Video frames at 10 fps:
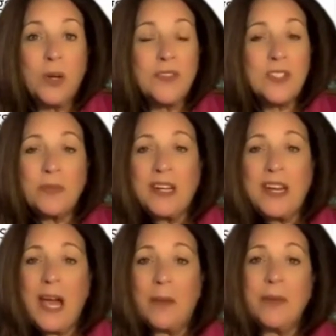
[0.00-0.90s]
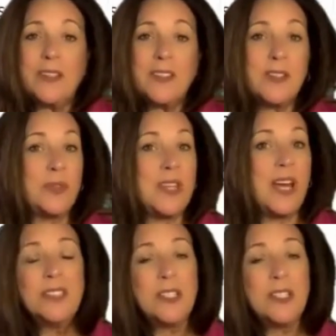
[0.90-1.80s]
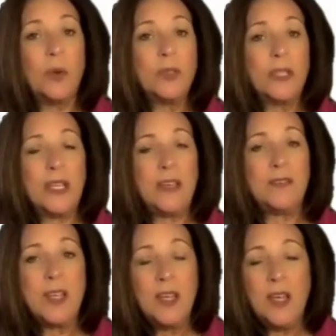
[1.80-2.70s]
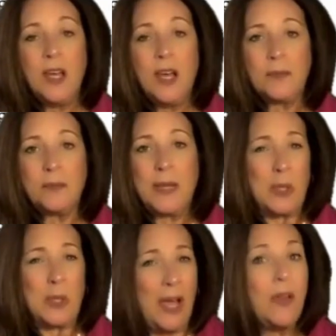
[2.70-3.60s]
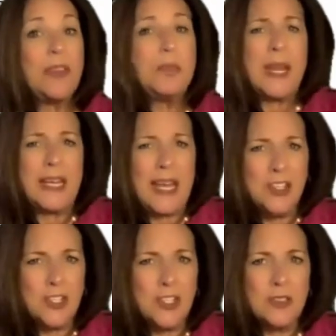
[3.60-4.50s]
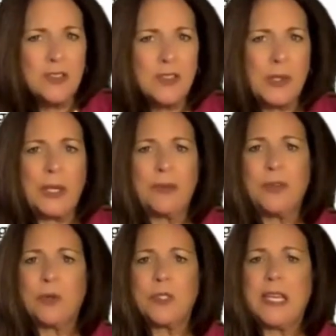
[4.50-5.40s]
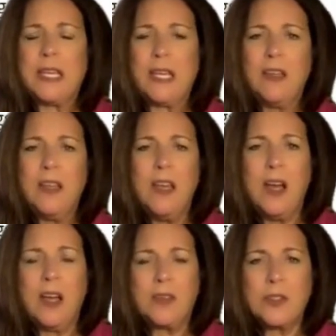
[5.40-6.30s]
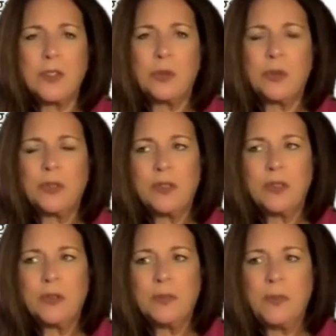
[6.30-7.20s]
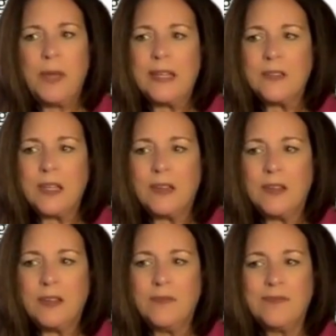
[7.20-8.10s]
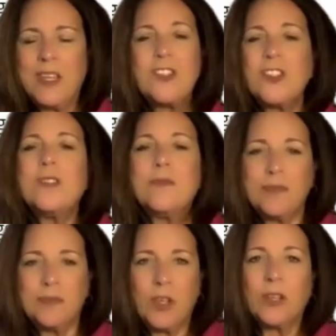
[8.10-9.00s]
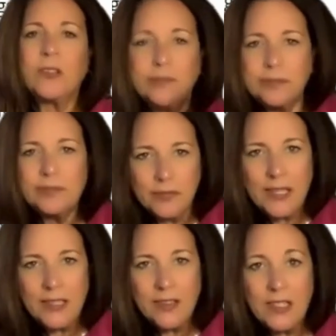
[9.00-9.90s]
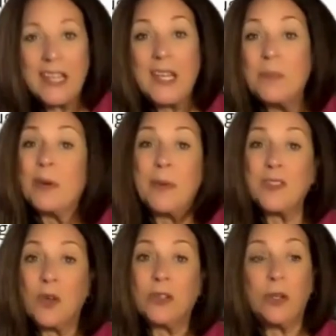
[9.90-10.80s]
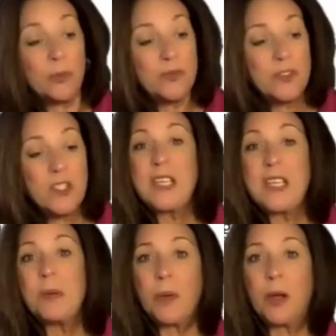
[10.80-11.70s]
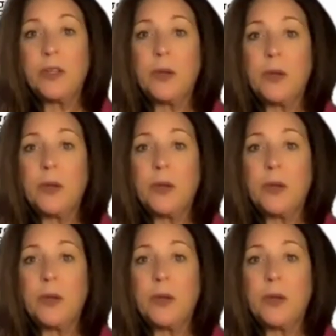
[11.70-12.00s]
What if something happens? So definitely don't leave mental health medications. Like if you're taking certain meds and you look, end of the day, keep your meds on you. Just keep them on you.